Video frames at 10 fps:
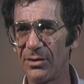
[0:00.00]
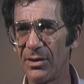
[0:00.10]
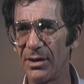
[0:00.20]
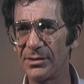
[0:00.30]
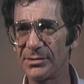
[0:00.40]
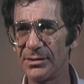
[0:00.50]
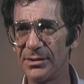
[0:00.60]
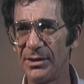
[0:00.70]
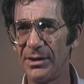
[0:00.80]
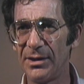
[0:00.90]
dogs and
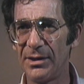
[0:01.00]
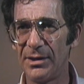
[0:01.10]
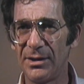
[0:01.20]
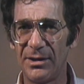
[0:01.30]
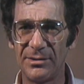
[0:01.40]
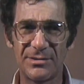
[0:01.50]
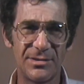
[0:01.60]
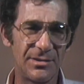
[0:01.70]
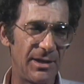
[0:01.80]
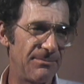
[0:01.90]
and
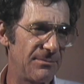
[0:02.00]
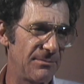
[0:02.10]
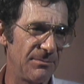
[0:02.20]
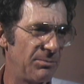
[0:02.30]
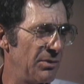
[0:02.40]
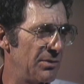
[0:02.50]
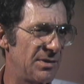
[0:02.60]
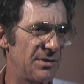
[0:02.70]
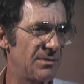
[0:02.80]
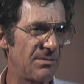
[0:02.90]
slept. Used
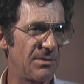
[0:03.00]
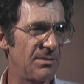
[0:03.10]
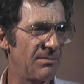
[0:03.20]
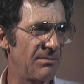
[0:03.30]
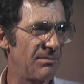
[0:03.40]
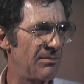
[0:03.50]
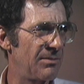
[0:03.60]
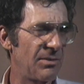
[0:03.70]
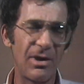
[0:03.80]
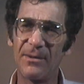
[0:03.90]
to
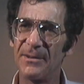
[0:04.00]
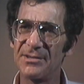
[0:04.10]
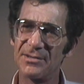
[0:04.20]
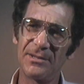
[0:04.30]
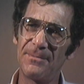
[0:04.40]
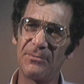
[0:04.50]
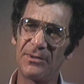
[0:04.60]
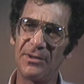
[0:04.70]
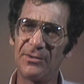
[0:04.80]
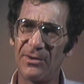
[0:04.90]
talk about sleeping
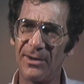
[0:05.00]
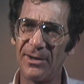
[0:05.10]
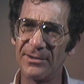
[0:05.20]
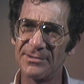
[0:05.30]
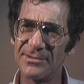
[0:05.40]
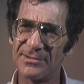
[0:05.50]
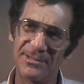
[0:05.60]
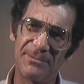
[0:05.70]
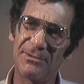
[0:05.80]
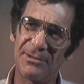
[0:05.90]
with the dogs and
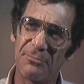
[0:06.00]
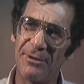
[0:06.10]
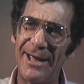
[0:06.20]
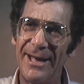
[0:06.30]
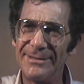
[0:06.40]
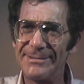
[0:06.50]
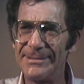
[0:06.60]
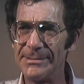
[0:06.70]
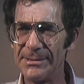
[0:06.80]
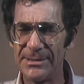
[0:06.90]
sleeping with the rats
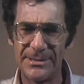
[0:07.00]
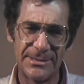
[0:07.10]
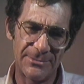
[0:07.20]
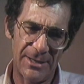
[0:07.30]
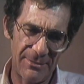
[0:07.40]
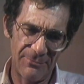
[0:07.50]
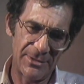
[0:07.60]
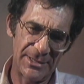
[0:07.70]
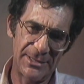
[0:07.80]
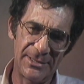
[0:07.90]
and how he
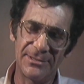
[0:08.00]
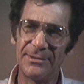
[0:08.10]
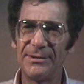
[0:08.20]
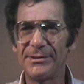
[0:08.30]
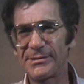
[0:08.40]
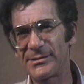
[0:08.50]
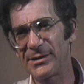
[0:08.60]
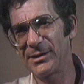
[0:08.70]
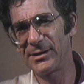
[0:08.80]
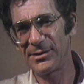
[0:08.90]
wanted to kill this
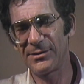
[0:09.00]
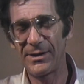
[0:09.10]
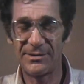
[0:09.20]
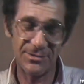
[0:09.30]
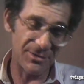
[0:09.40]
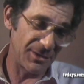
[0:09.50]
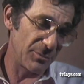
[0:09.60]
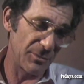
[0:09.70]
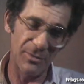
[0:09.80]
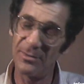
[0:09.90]
thing and kill that. Certainly
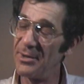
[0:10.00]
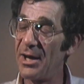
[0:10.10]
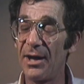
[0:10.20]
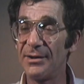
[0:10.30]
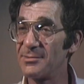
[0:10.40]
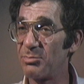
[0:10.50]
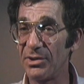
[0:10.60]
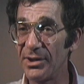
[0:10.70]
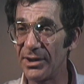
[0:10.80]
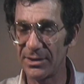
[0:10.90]
we were at odds
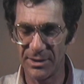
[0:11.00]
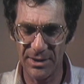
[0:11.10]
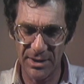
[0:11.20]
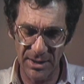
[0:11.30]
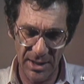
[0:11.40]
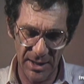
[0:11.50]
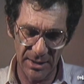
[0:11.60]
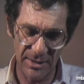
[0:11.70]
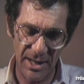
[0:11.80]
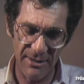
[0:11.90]
politically, and,
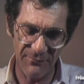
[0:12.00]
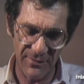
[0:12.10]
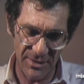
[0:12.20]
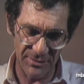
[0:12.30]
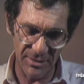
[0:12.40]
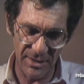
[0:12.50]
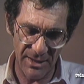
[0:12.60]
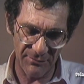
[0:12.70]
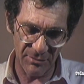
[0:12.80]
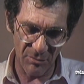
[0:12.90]
and I found it
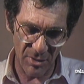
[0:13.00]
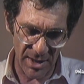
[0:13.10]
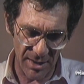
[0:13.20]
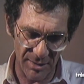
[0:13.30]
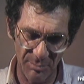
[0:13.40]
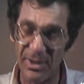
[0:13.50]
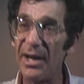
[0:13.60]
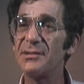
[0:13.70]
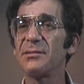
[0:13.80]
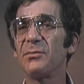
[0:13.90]
after a while
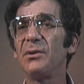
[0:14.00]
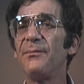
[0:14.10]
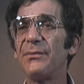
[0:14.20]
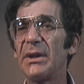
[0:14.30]
impossible